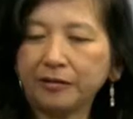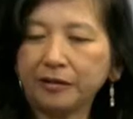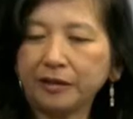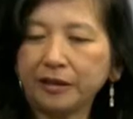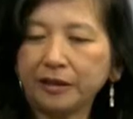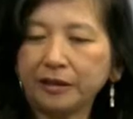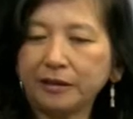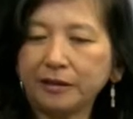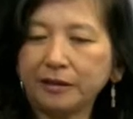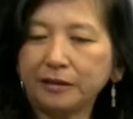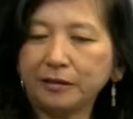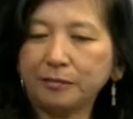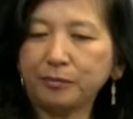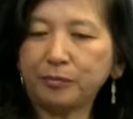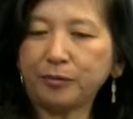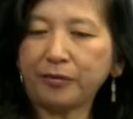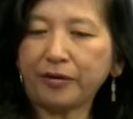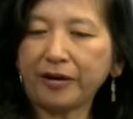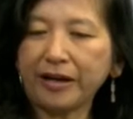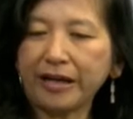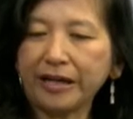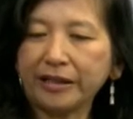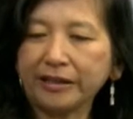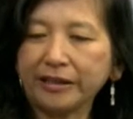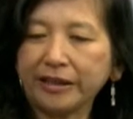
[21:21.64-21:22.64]
the
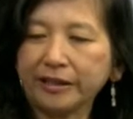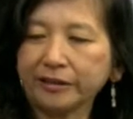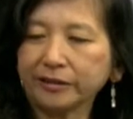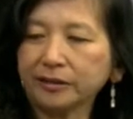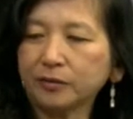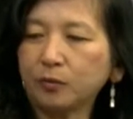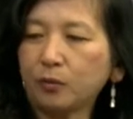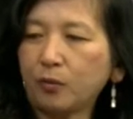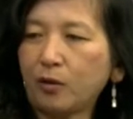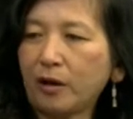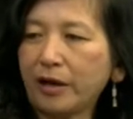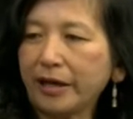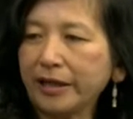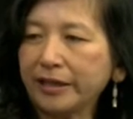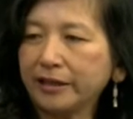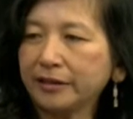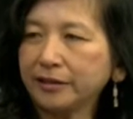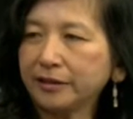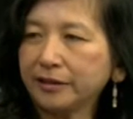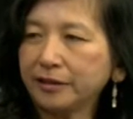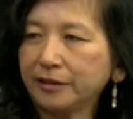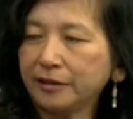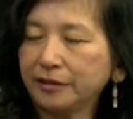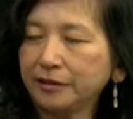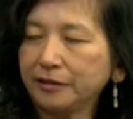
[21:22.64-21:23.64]
brain gets
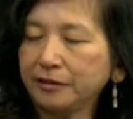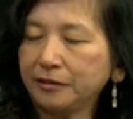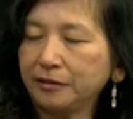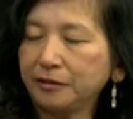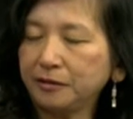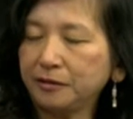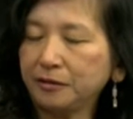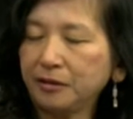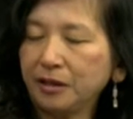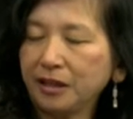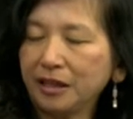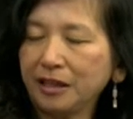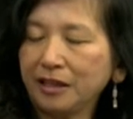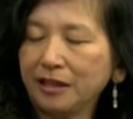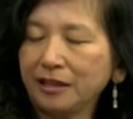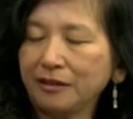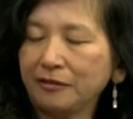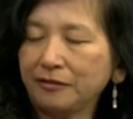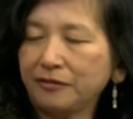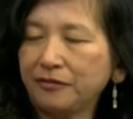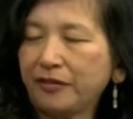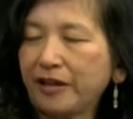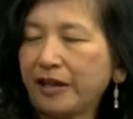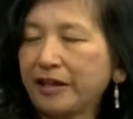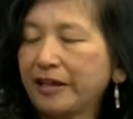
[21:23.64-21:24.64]
wired to
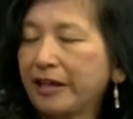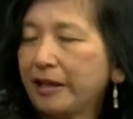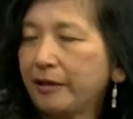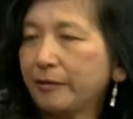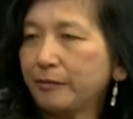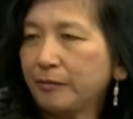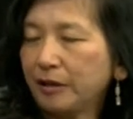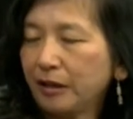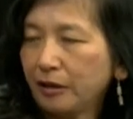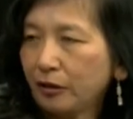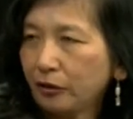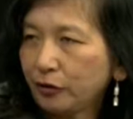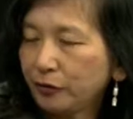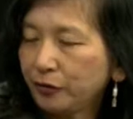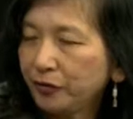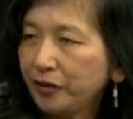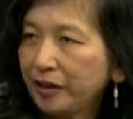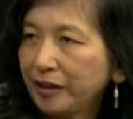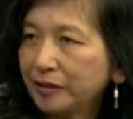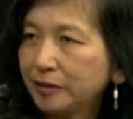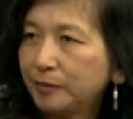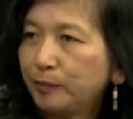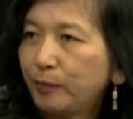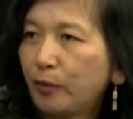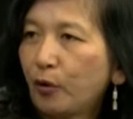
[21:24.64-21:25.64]
find a lot of
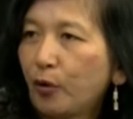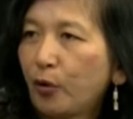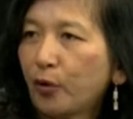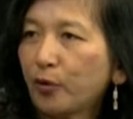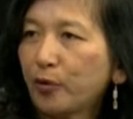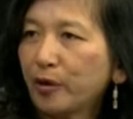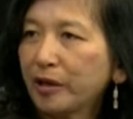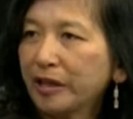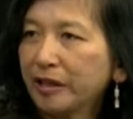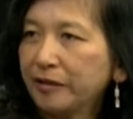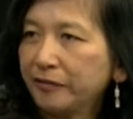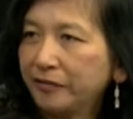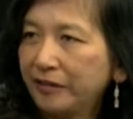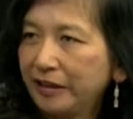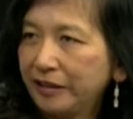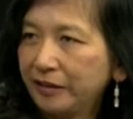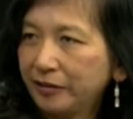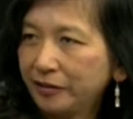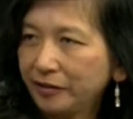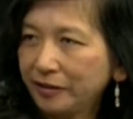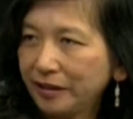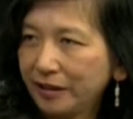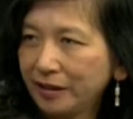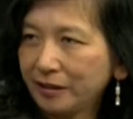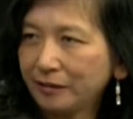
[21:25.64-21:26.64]
things boring if they
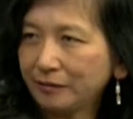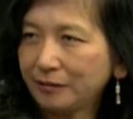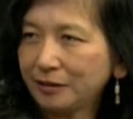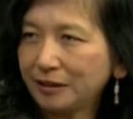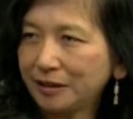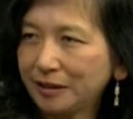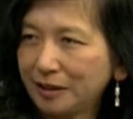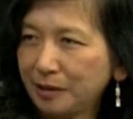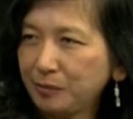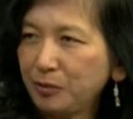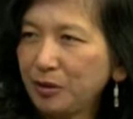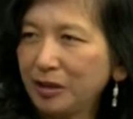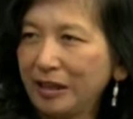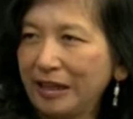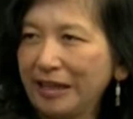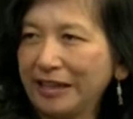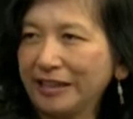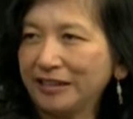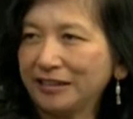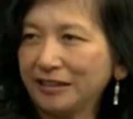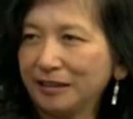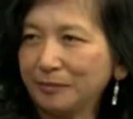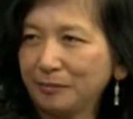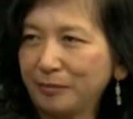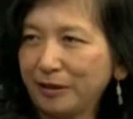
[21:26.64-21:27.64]
don't get
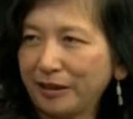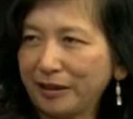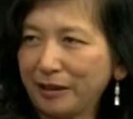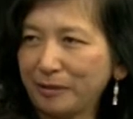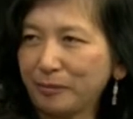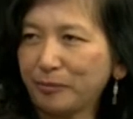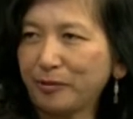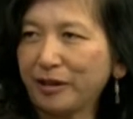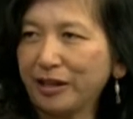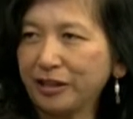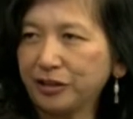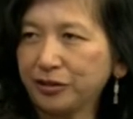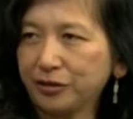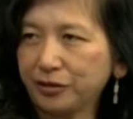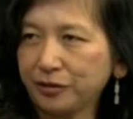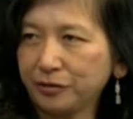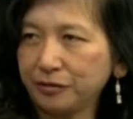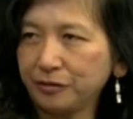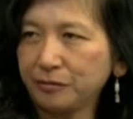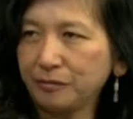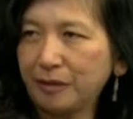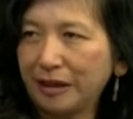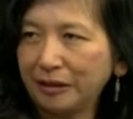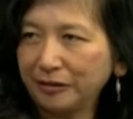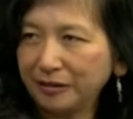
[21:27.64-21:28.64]
stimulated by their brain
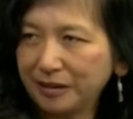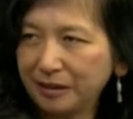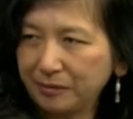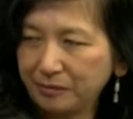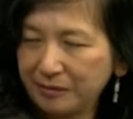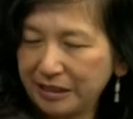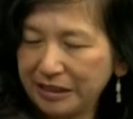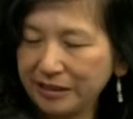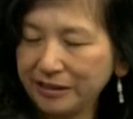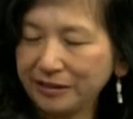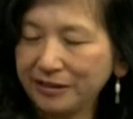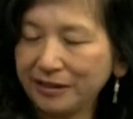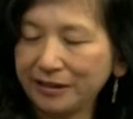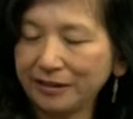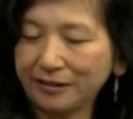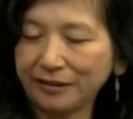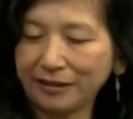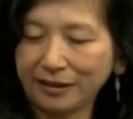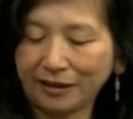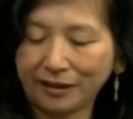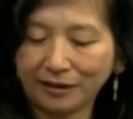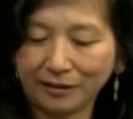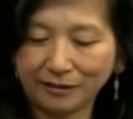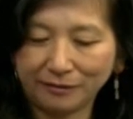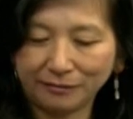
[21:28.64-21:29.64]
through
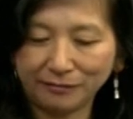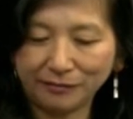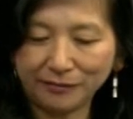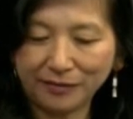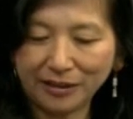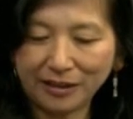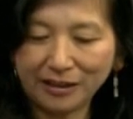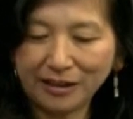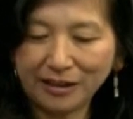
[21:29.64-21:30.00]
multimedia. And